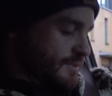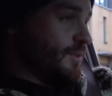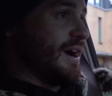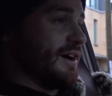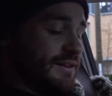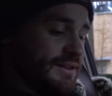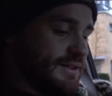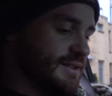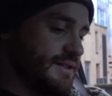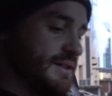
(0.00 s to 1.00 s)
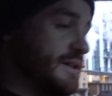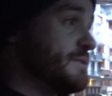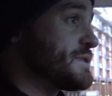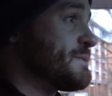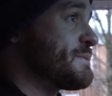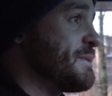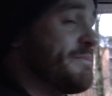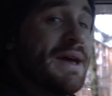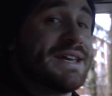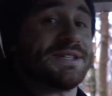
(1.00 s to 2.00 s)
Well, it was supposed to
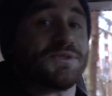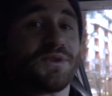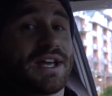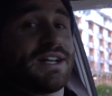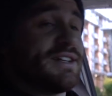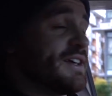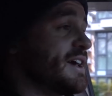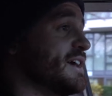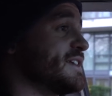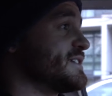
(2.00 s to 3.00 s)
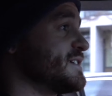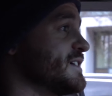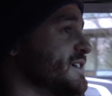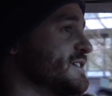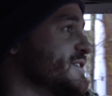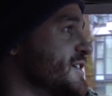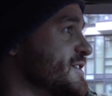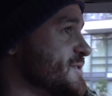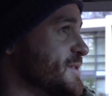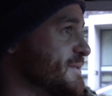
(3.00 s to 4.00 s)
be piss and rain, and uh, it's
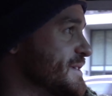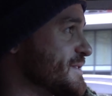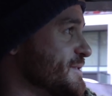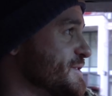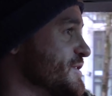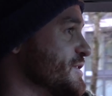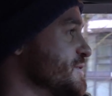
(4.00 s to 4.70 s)
not, so that's always good